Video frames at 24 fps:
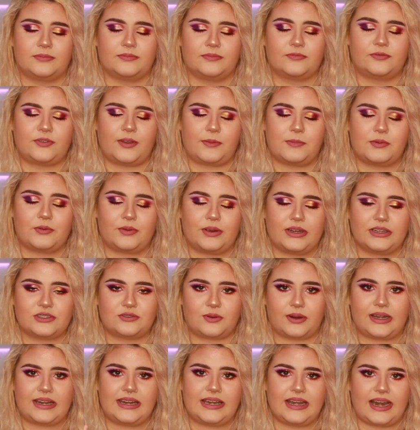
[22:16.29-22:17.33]
February
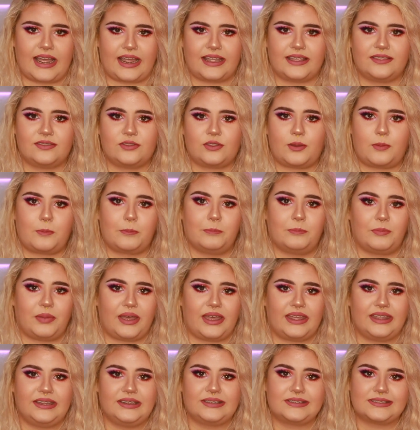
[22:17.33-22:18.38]
29th.
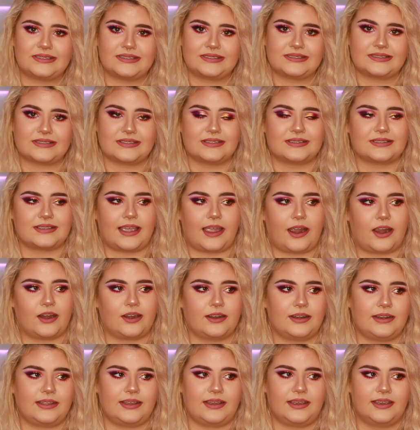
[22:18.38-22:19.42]
But since I
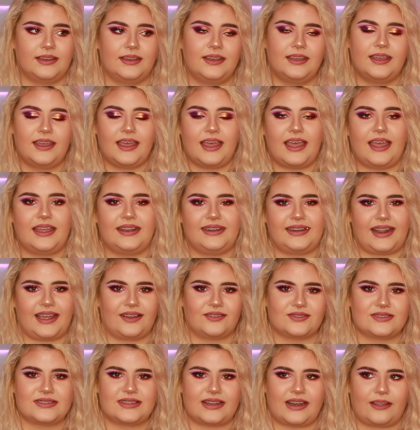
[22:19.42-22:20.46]
already
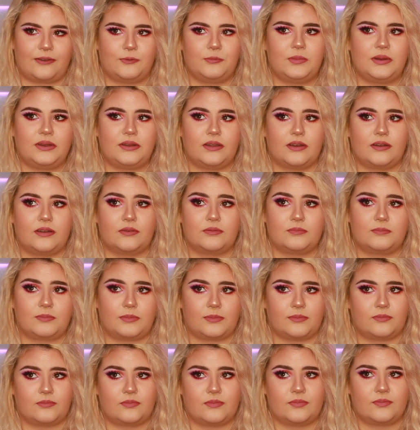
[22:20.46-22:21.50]
announced that I would be
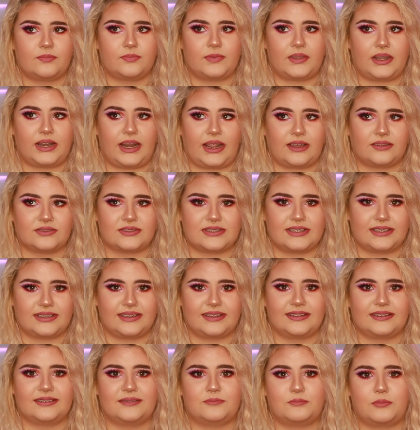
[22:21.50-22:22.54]
announcing
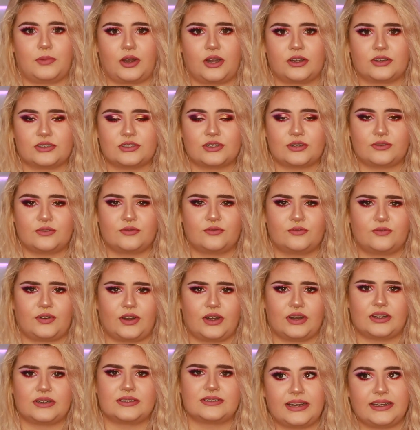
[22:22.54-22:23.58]
it March
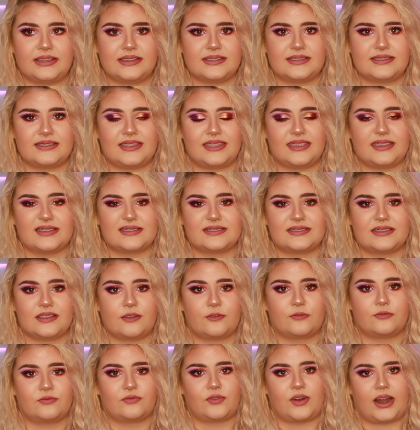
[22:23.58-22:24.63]
1st, this
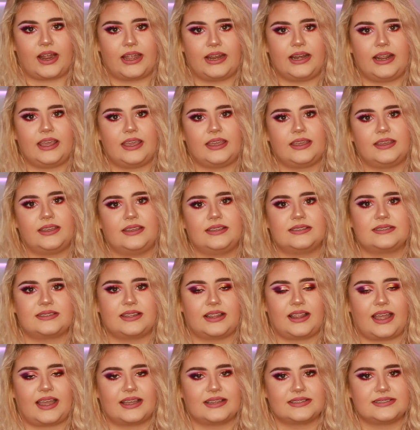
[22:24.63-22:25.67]
Friday is the
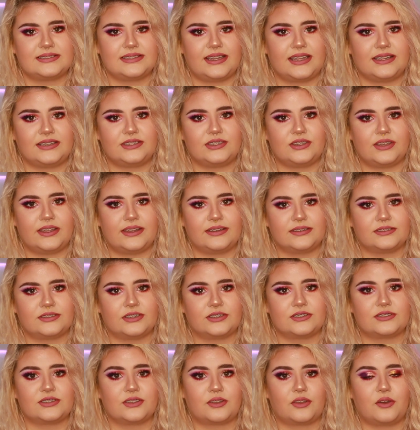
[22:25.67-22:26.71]
last day to enter,
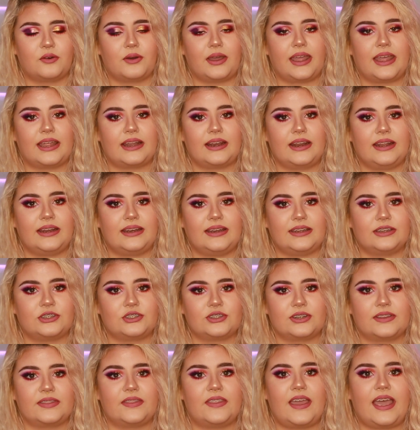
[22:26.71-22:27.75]
so go ahead and
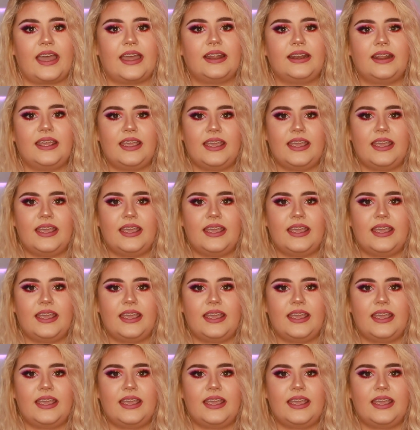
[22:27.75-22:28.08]
enter that.